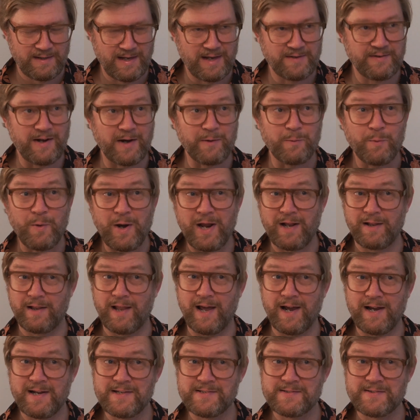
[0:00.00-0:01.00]
And I
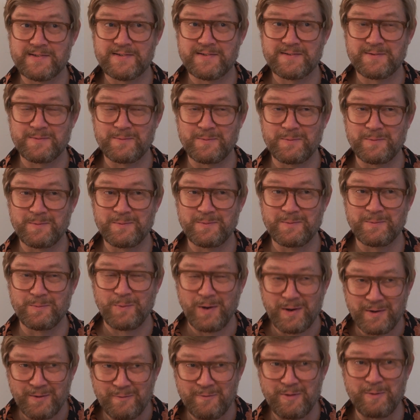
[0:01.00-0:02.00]
realized
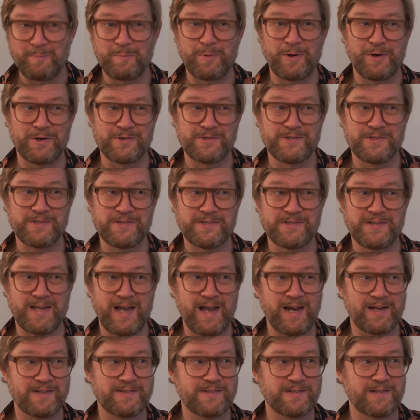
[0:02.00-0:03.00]
one of the persons
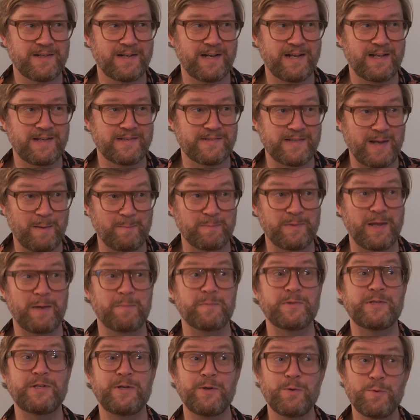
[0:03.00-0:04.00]
actually
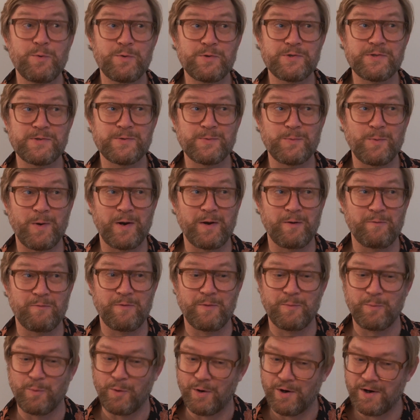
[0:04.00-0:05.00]
sometimes use one
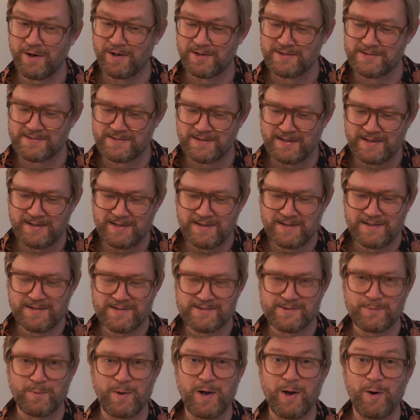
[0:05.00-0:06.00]
of the words,
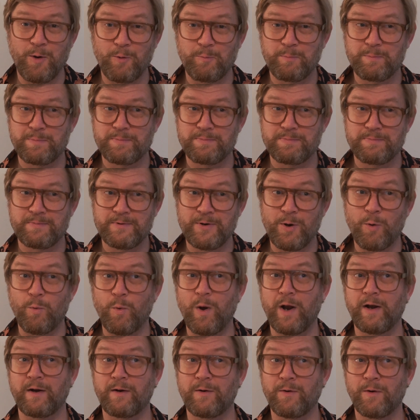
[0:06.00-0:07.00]
so I hope no
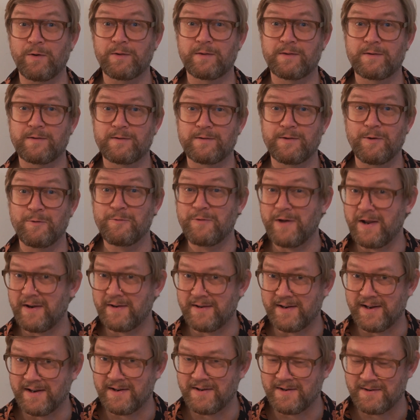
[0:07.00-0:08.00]
one got
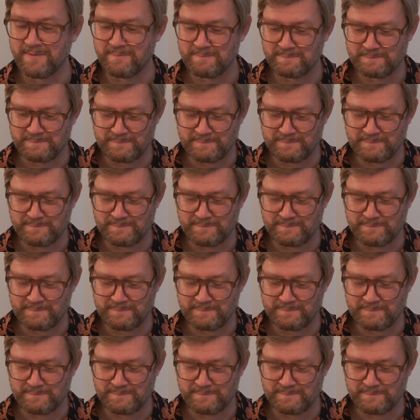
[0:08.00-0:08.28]
offended.